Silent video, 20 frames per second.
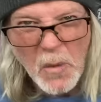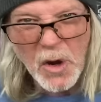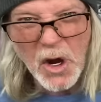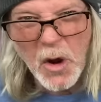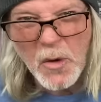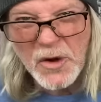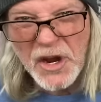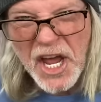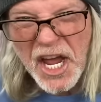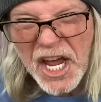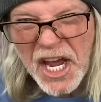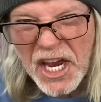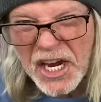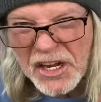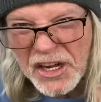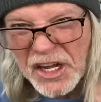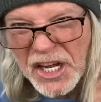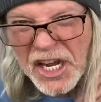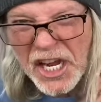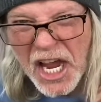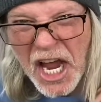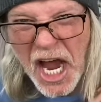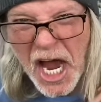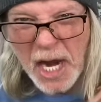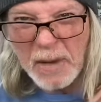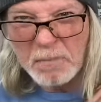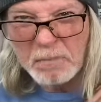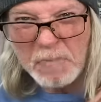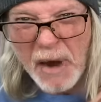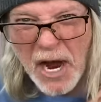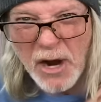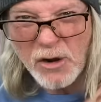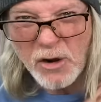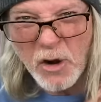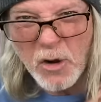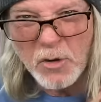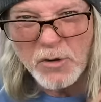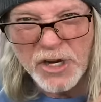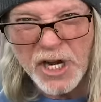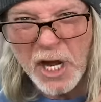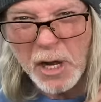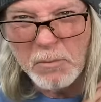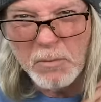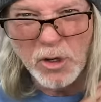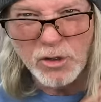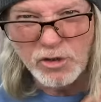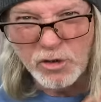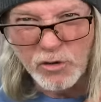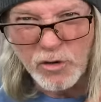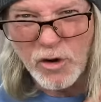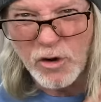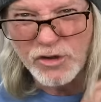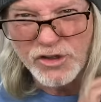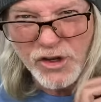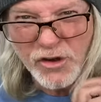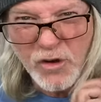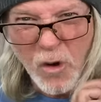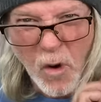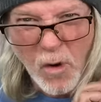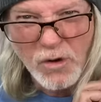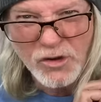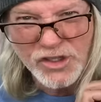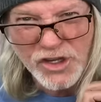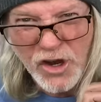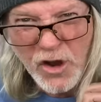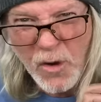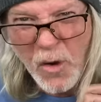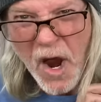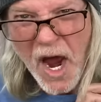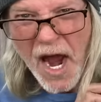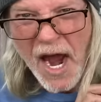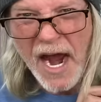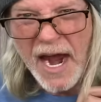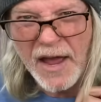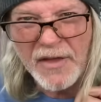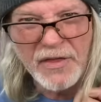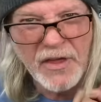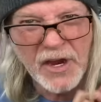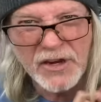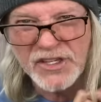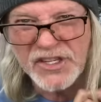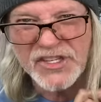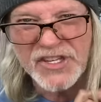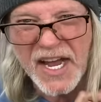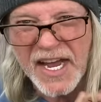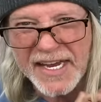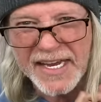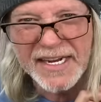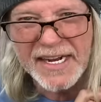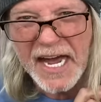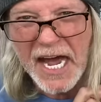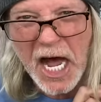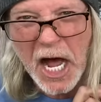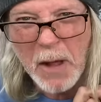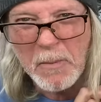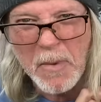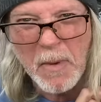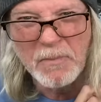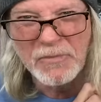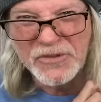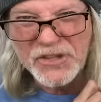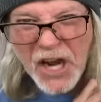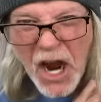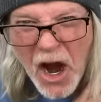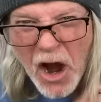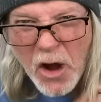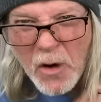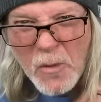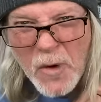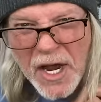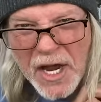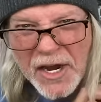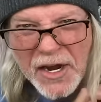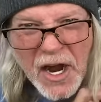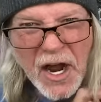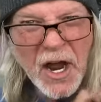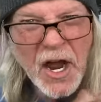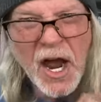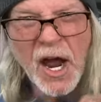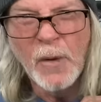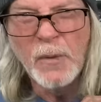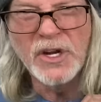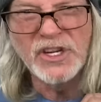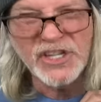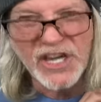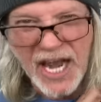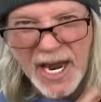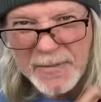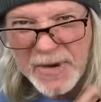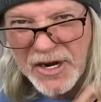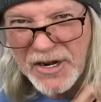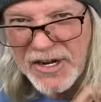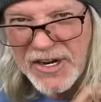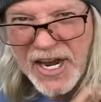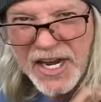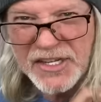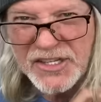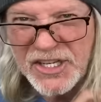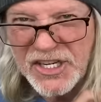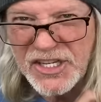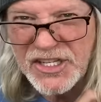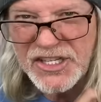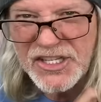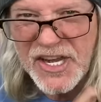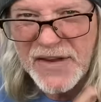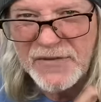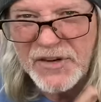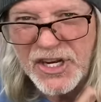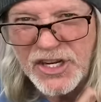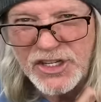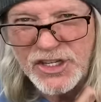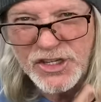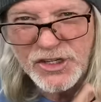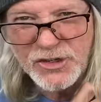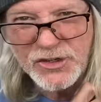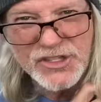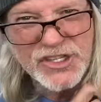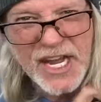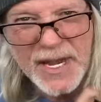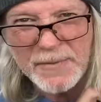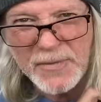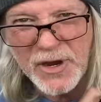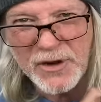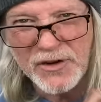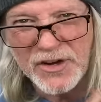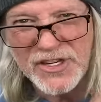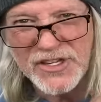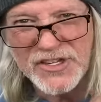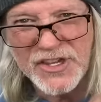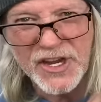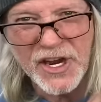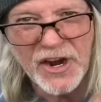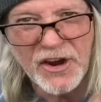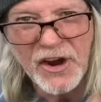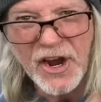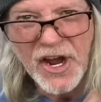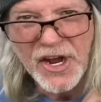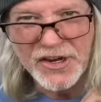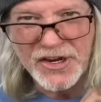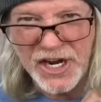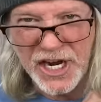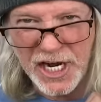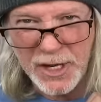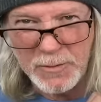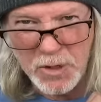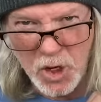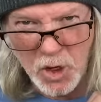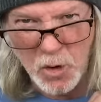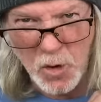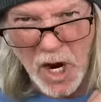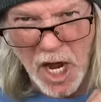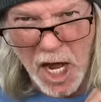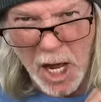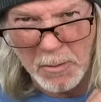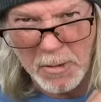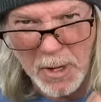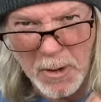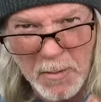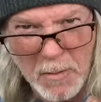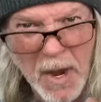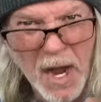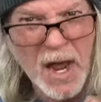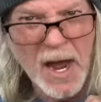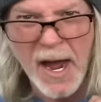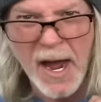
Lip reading: we're going to Italy and Banco del Maturo Soccorso and their second album, Darwin, which came out in 1972, same year as their debut album,